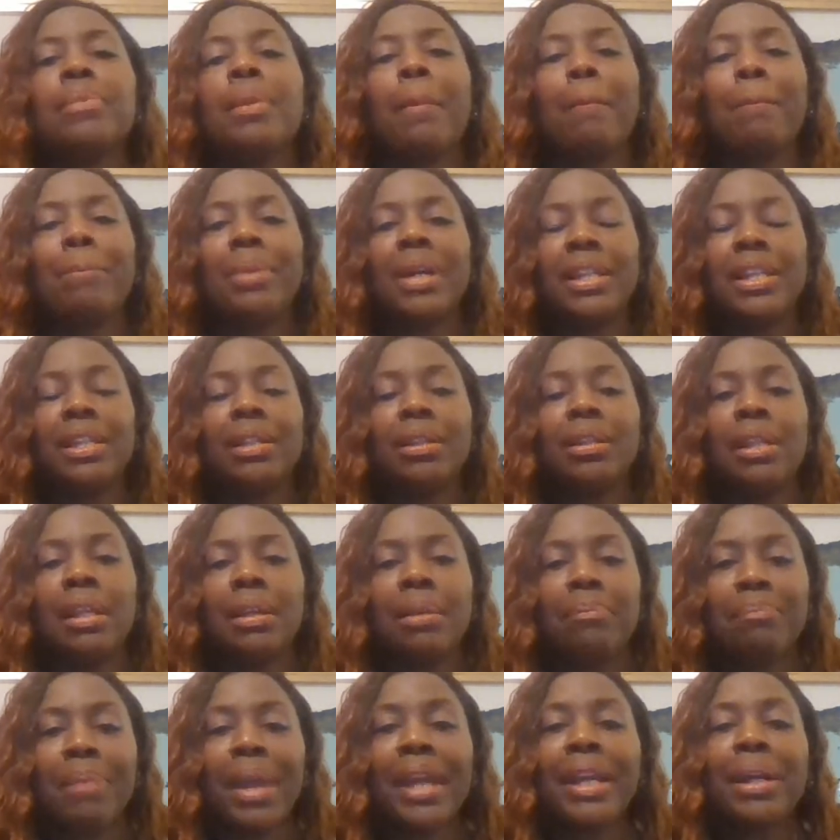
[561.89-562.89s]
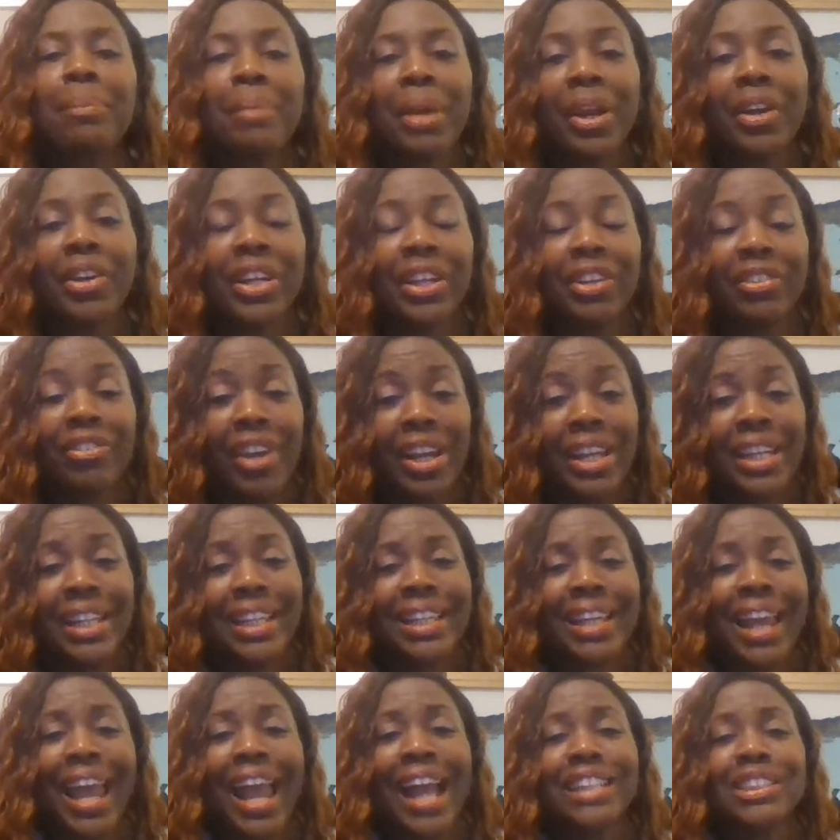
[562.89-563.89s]
But Make America Great
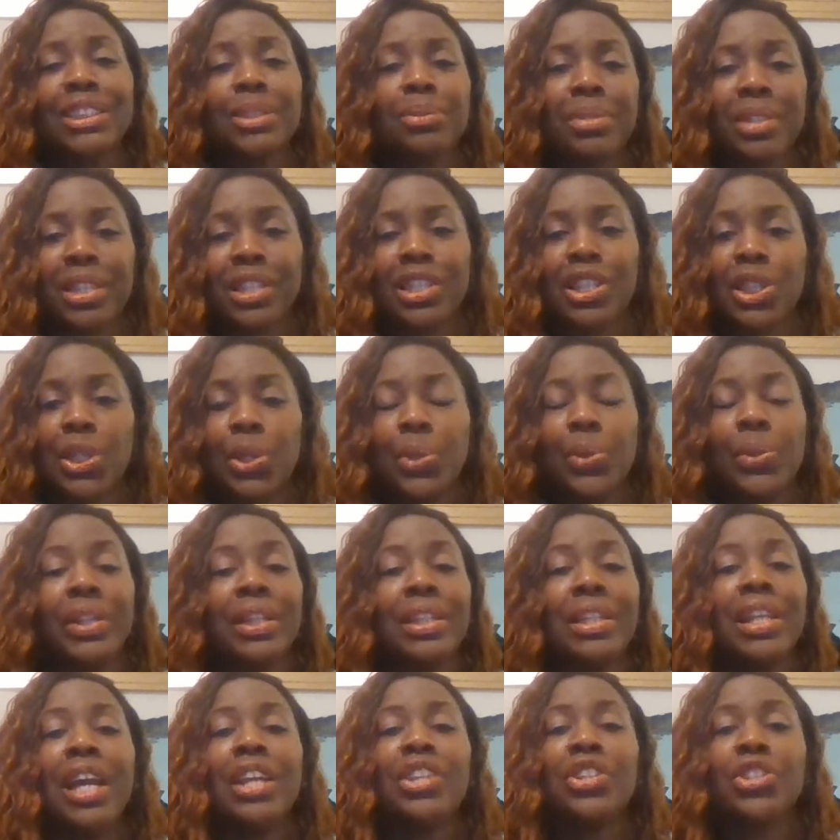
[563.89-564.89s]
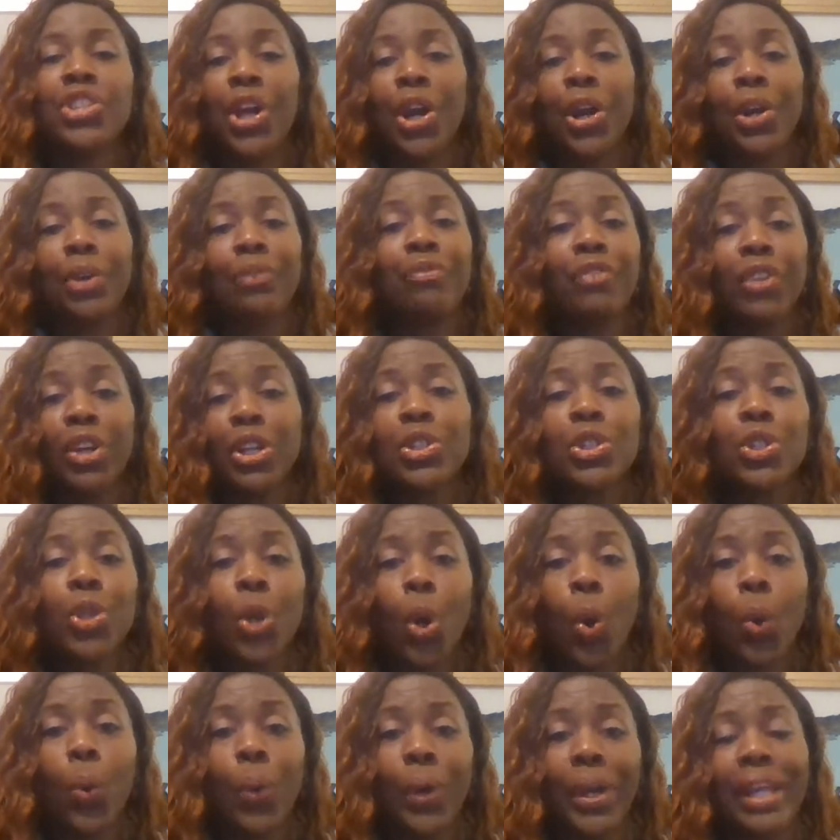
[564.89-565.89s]
Again actually was a slogan first
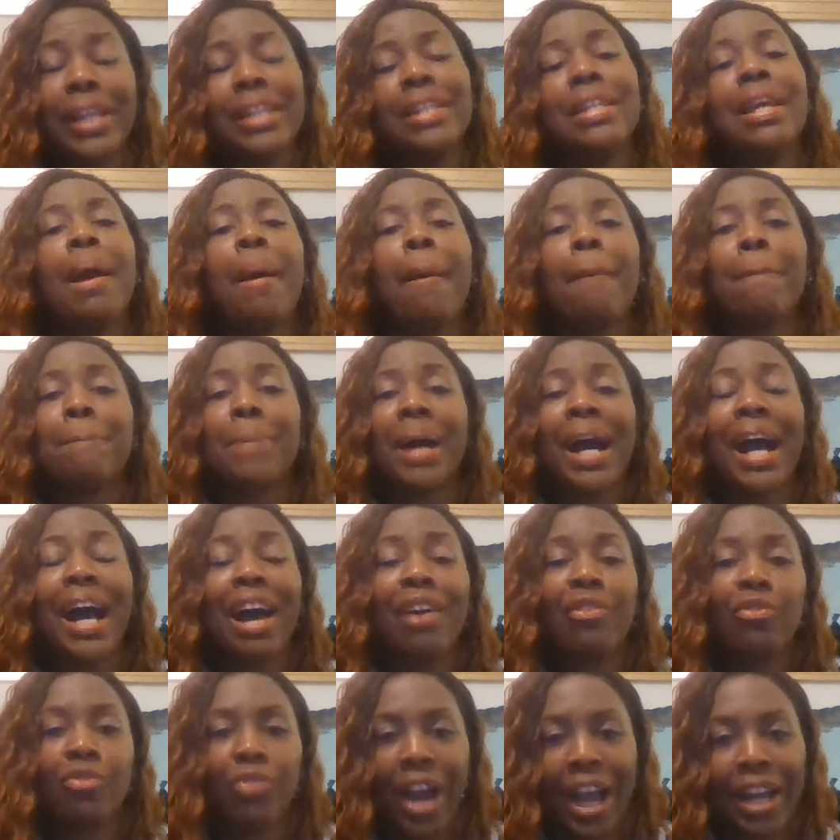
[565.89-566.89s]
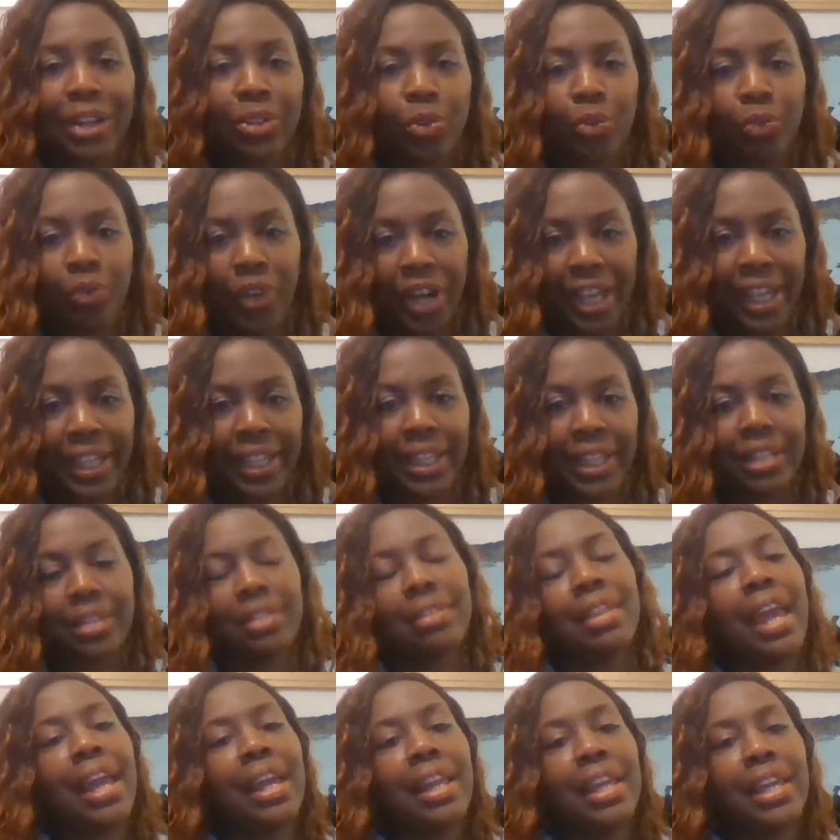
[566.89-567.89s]
coined by Ronald Reagan,
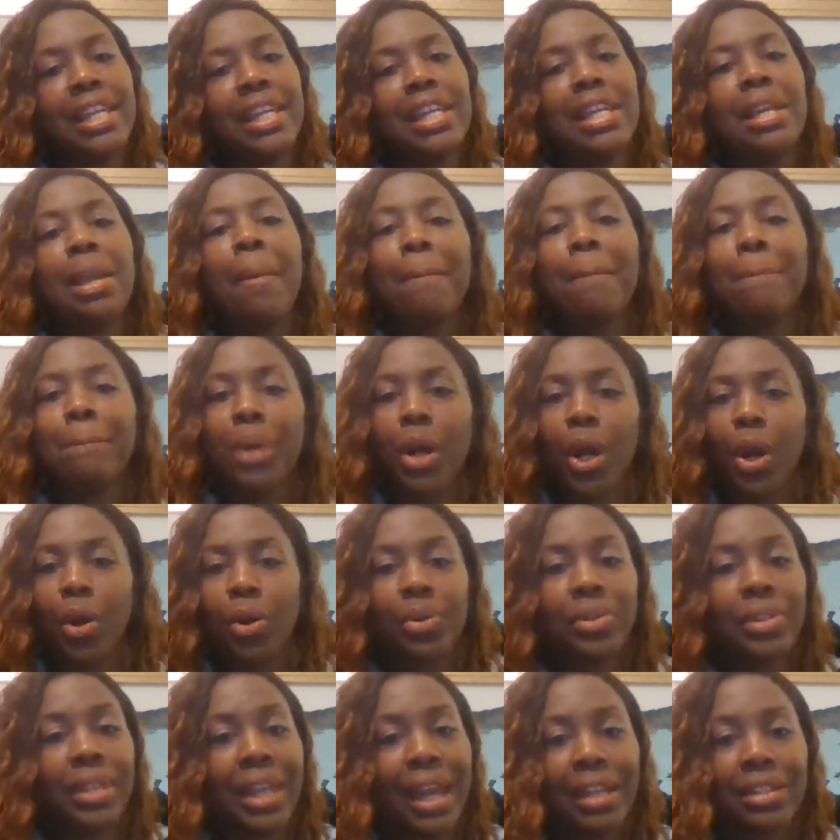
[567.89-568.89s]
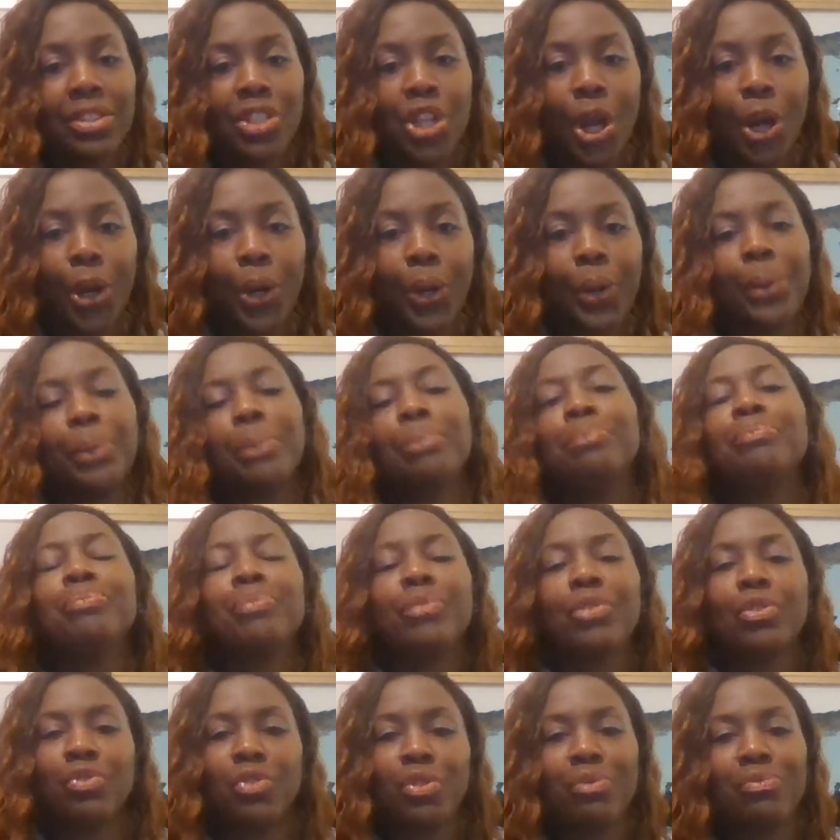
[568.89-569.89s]
that he borrowed that term
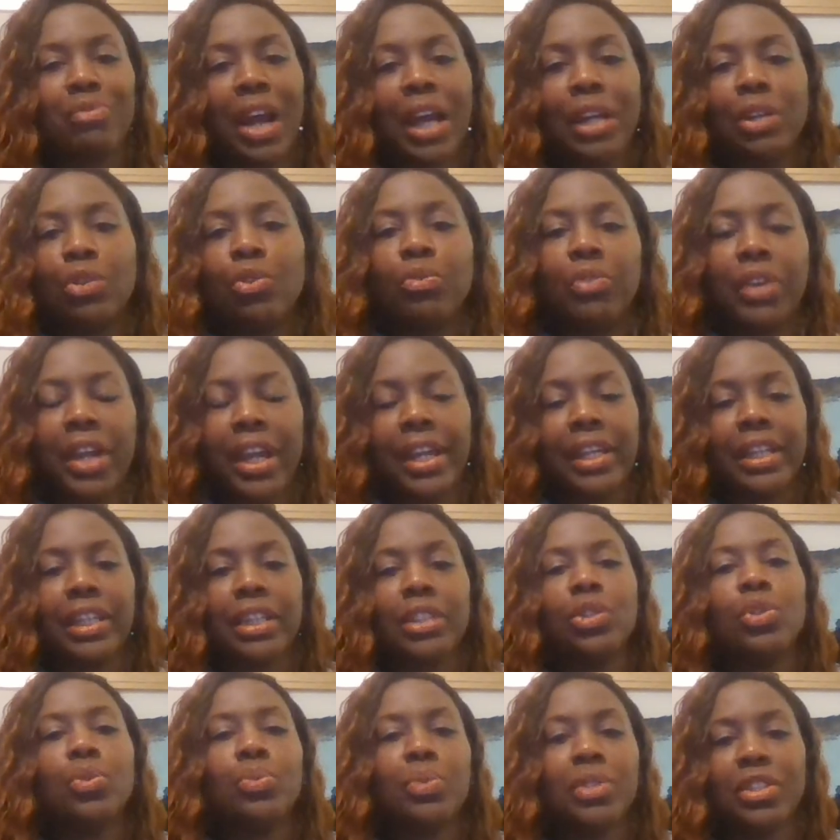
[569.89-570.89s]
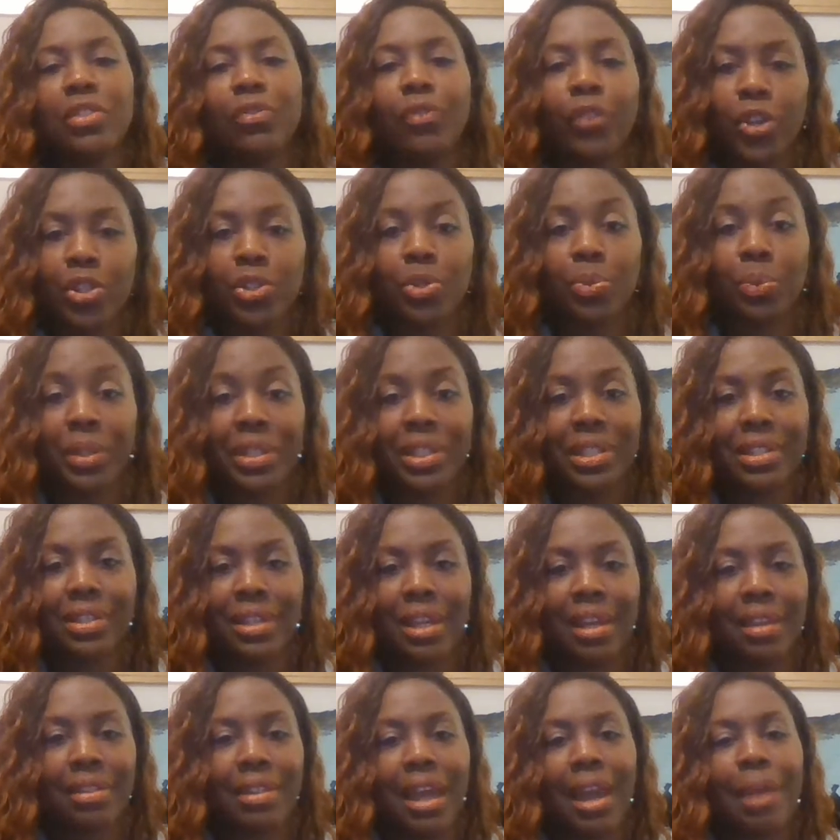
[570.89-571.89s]
from Ronald Reagan, who was the first one to
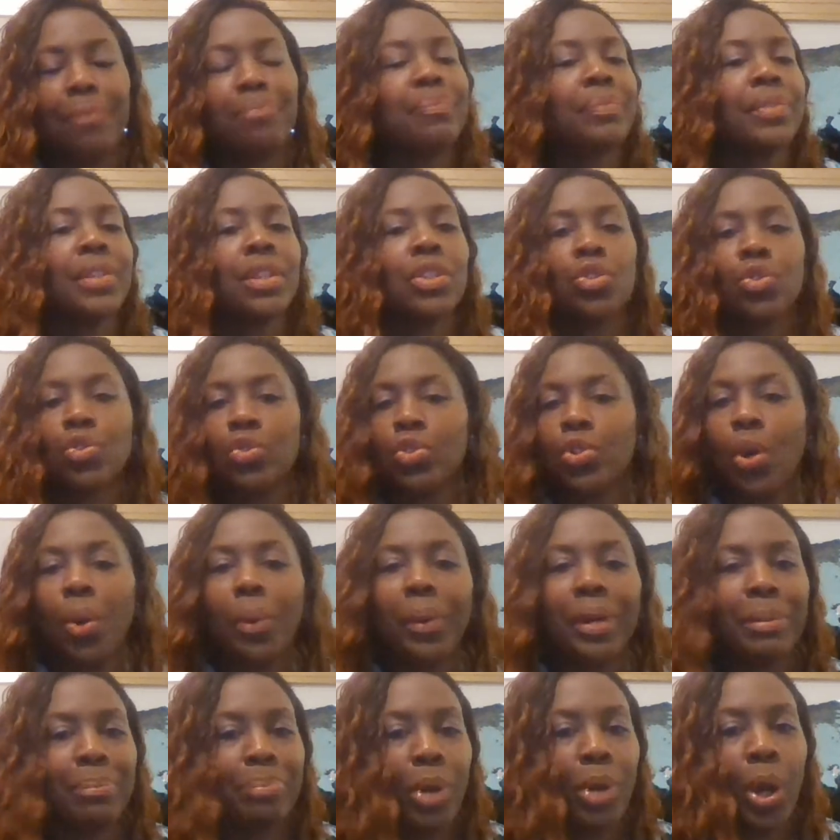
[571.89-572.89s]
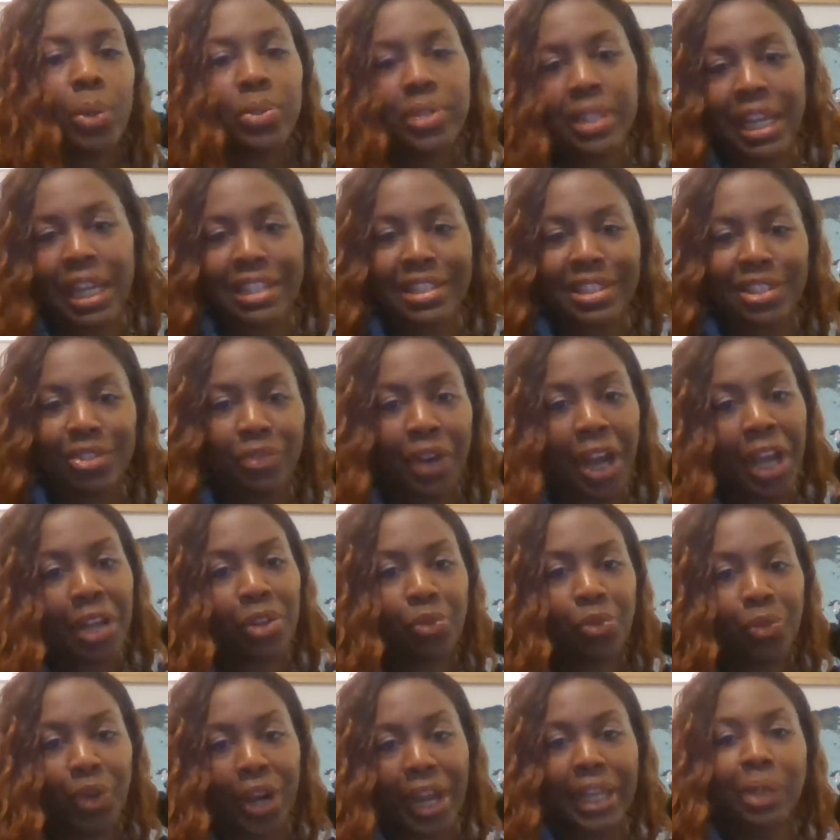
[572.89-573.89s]
say that. So no one protested
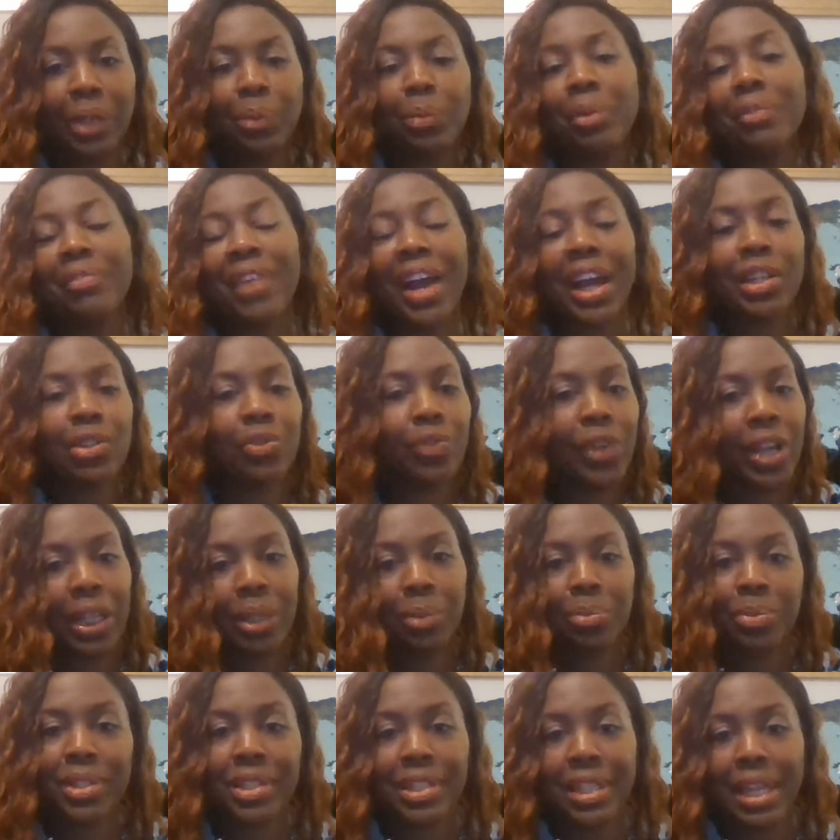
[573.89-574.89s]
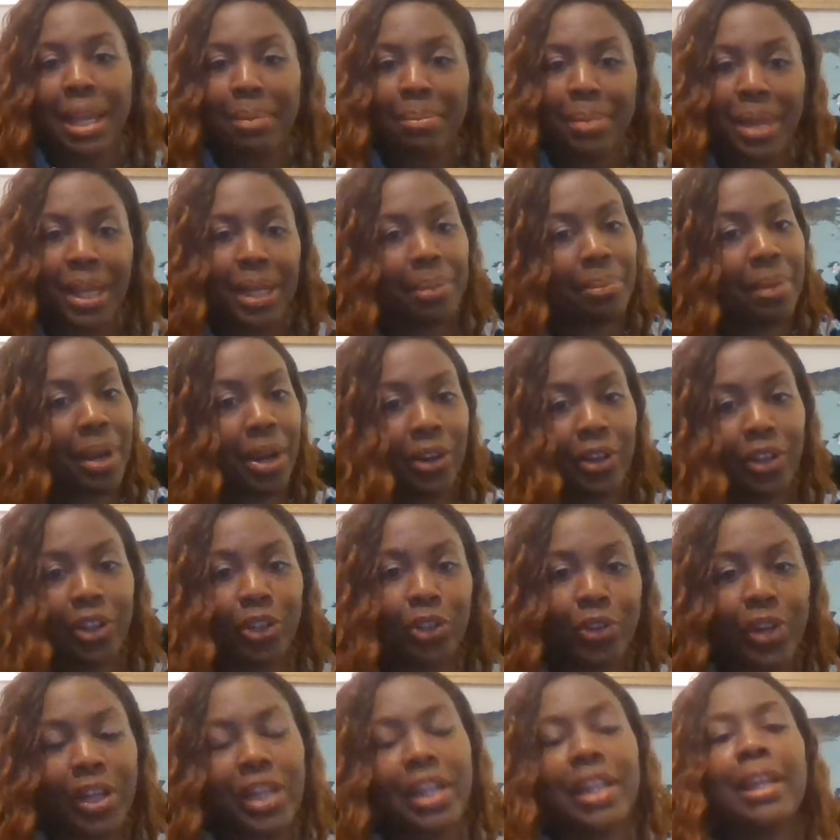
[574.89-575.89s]
Ronald Reagan when Ronald Reagan was saying Make America
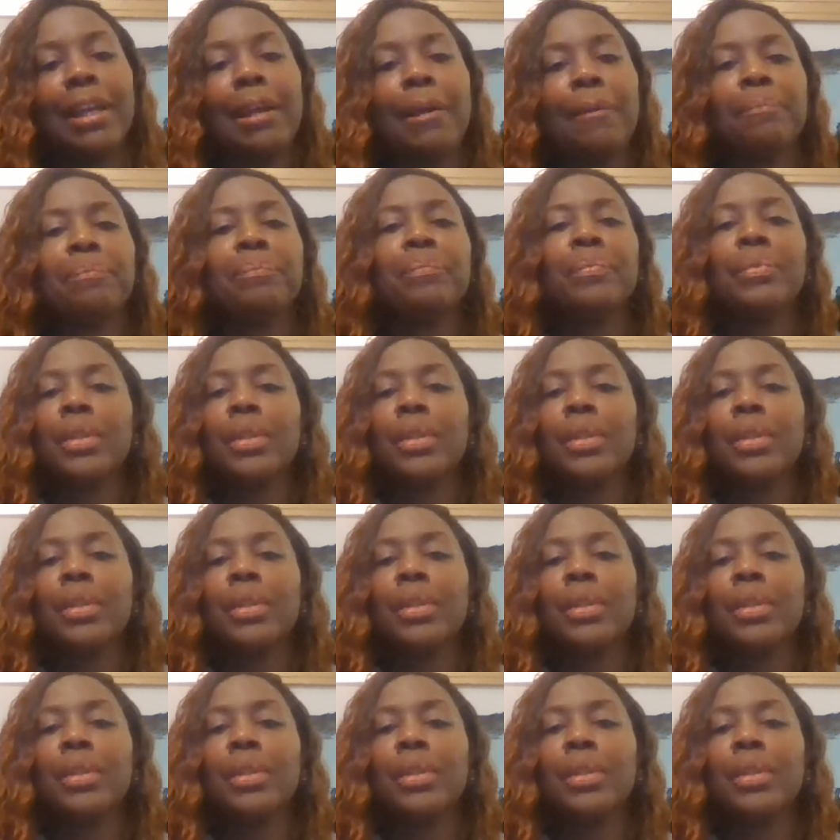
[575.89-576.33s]
Great Again.